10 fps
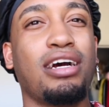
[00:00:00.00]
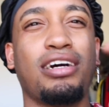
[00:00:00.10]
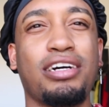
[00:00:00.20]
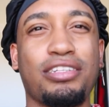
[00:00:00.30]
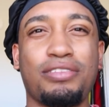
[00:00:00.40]

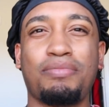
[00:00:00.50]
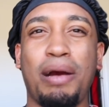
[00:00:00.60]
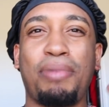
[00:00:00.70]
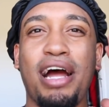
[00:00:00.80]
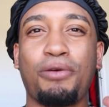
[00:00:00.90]
uh,
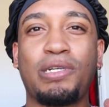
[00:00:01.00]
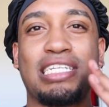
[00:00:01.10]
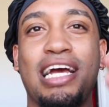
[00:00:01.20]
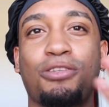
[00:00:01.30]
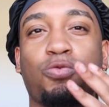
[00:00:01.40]
my body
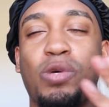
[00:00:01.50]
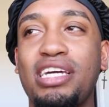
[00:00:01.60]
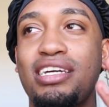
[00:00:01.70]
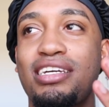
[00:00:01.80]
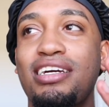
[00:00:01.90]
wasn't as
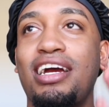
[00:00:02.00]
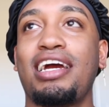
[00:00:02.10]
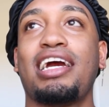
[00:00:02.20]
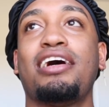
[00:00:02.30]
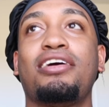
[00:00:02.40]
weak.
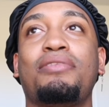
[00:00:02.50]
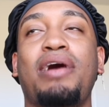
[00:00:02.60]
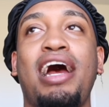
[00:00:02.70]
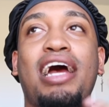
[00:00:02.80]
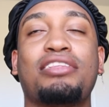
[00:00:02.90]
Um,
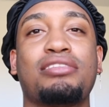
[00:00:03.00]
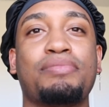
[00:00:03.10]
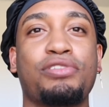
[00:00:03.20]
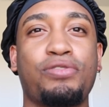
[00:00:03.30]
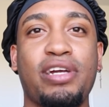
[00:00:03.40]
I had
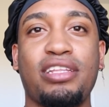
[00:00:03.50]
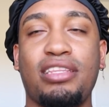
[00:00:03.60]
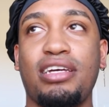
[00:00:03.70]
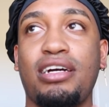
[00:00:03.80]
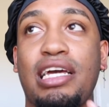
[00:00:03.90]
some
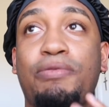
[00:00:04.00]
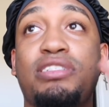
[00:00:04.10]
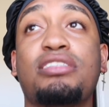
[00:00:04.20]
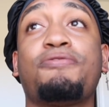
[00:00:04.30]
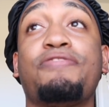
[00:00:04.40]
strength. Uh, it
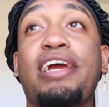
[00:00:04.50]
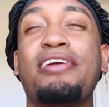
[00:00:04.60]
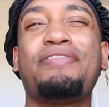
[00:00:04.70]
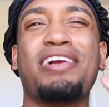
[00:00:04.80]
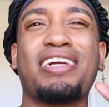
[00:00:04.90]
was just
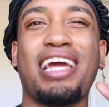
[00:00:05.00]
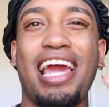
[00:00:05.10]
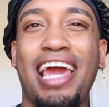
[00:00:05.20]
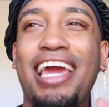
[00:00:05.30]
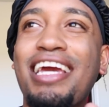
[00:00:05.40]
very, very
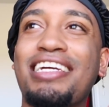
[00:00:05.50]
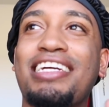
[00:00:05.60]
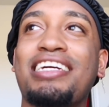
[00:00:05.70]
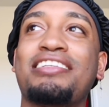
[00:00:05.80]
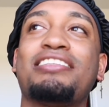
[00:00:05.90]

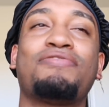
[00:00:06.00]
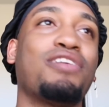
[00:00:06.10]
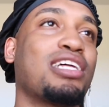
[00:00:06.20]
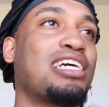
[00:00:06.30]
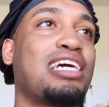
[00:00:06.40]
achy. It just
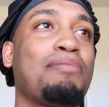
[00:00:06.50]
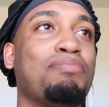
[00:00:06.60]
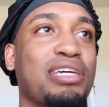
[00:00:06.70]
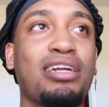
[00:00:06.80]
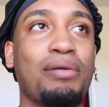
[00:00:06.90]
felt like I
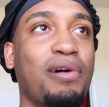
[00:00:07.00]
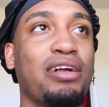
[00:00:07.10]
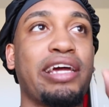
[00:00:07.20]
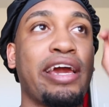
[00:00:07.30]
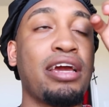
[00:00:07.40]
got beat up
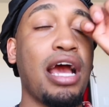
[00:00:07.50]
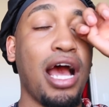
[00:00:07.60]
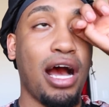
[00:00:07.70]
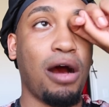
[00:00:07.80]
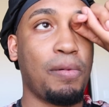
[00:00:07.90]
all day.
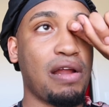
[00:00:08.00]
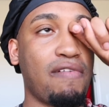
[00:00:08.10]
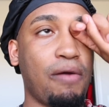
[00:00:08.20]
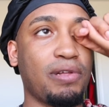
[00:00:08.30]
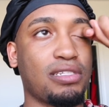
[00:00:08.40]
Um,
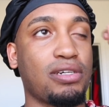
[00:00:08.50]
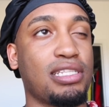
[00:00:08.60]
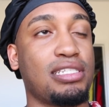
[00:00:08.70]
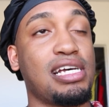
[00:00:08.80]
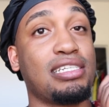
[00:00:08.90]
whenever I went to go
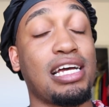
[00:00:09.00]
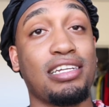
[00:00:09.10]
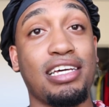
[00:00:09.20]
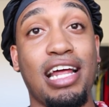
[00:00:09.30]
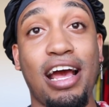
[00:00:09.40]
get the test, I
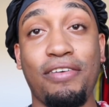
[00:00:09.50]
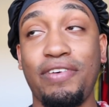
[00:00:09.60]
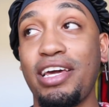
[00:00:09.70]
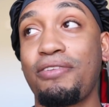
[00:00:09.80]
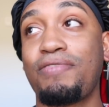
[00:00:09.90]
did have
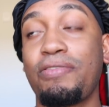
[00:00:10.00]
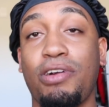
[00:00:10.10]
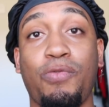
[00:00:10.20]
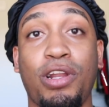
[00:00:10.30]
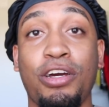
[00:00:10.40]
a fever
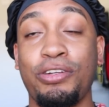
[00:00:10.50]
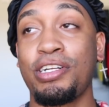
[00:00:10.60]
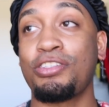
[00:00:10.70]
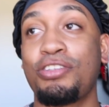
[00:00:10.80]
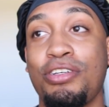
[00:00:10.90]
of
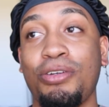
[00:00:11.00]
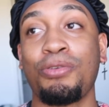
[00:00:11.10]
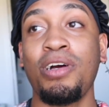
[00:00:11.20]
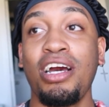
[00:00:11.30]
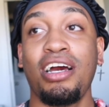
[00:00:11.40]

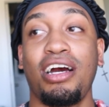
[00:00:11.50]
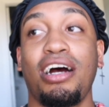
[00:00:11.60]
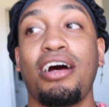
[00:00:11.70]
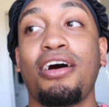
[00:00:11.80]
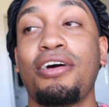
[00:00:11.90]
102.
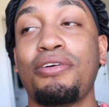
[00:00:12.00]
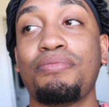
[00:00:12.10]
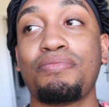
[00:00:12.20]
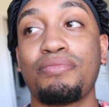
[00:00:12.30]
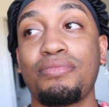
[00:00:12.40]

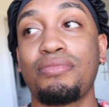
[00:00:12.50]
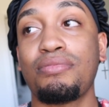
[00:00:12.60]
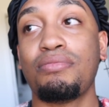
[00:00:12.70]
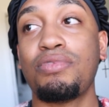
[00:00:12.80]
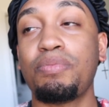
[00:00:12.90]
Um,
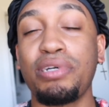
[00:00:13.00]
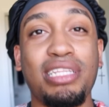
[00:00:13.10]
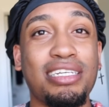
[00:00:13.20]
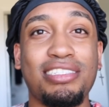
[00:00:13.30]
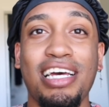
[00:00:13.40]
but
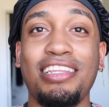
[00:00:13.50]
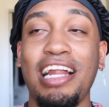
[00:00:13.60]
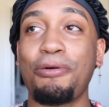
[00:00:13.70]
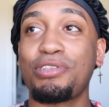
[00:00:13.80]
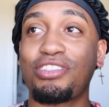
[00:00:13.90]
they said that
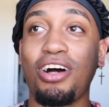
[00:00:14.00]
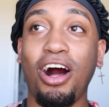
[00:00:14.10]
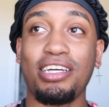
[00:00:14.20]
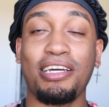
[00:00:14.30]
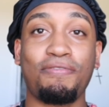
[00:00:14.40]
I was
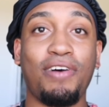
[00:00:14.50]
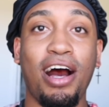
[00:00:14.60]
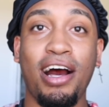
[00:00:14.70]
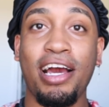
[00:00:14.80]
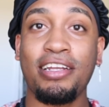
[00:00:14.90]
talking
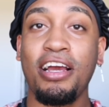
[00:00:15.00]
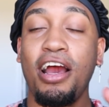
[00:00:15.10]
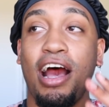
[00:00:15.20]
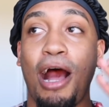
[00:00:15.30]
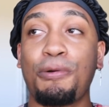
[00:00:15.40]
fine,
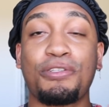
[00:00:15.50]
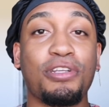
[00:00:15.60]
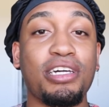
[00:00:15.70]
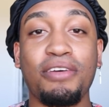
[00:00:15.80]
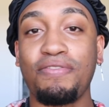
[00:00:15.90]
I was
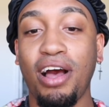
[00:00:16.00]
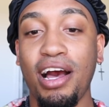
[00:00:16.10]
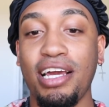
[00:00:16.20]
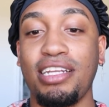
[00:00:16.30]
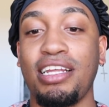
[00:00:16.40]
looking
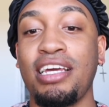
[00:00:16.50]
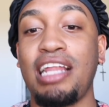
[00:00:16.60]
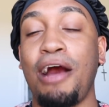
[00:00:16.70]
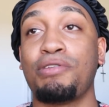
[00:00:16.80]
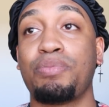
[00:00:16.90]
fine, and
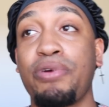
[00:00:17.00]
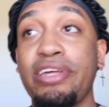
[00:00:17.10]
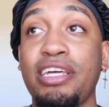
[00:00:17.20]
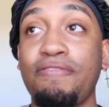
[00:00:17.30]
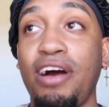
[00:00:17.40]
I was
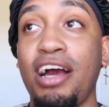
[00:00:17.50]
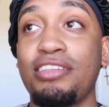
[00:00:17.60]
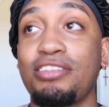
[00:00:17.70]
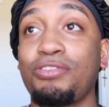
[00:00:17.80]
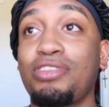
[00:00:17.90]
breathing
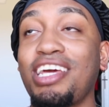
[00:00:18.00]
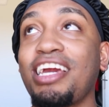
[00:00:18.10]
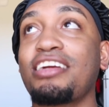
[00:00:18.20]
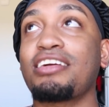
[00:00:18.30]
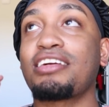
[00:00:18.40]
fine. So
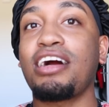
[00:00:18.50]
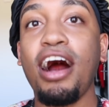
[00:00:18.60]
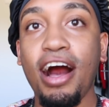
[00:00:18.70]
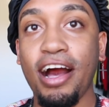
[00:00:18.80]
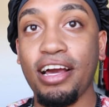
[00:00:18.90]
thank
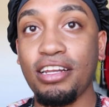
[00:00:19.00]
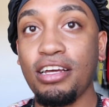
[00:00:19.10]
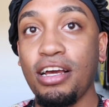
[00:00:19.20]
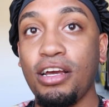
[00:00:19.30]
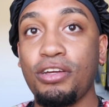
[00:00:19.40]
God,
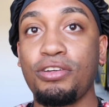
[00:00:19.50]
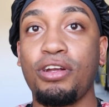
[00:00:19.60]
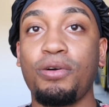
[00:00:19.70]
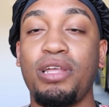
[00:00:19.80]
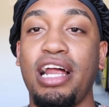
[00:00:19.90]
you
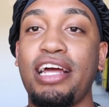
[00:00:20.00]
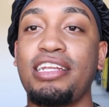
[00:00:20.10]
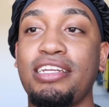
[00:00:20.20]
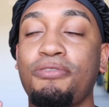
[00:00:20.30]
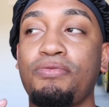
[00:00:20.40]
know, that I
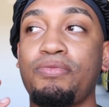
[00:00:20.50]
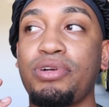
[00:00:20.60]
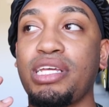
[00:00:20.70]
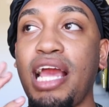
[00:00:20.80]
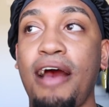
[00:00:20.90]
didn't
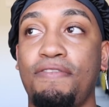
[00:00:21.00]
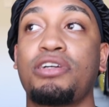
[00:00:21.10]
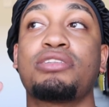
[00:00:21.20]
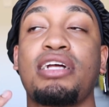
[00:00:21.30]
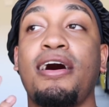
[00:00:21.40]
really have to
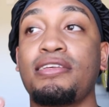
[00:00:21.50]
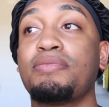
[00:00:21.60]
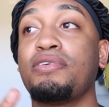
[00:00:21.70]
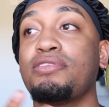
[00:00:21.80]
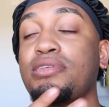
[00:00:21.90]
go to the
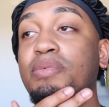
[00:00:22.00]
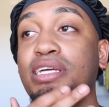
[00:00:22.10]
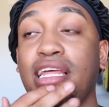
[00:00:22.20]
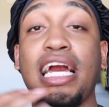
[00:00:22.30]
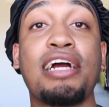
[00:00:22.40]
hospital to be
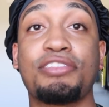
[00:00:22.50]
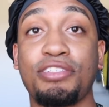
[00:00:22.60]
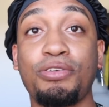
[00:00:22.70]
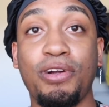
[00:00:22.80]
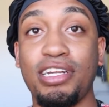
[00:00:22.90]
in like
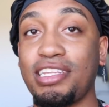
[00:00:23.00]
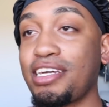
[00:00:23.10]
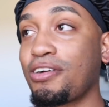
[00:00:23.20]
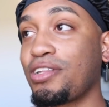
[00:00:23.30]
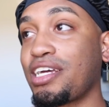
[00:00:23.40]
ICU or
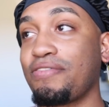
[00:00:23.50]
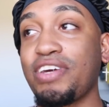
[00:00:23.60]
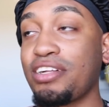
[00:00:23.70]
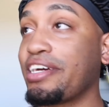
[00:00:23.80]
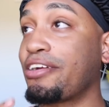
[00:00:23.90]
anything or like a
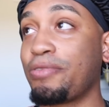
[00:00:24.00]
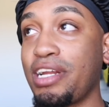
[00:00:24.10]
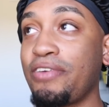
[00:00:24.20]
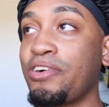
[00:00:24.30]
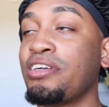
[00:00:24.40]
ventilator or
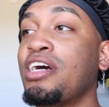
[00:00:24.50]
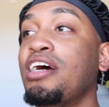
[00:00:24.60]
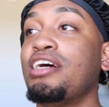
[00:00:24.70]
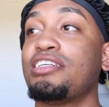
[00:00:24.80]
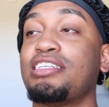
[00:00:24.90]
whatever.
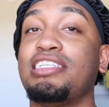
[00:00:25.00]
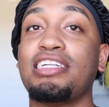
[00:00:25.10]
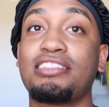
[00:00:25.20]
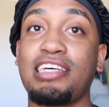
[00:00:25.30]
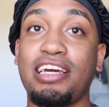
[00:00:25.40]
She
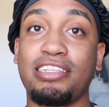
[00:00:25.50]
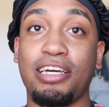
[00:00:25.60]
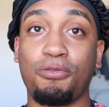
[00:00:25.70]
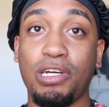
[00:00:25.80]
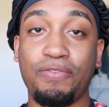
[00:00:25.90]
did say
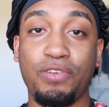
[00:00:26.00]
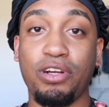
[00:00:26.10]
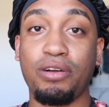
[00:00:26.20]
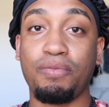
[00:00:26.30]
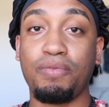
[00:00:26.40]
like if
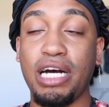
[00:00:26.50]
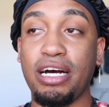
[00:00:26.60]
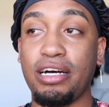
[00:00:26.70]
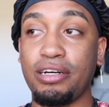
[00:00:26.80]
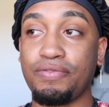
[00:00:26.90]
your
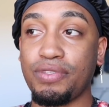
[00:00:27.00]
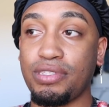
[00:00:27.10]
uh,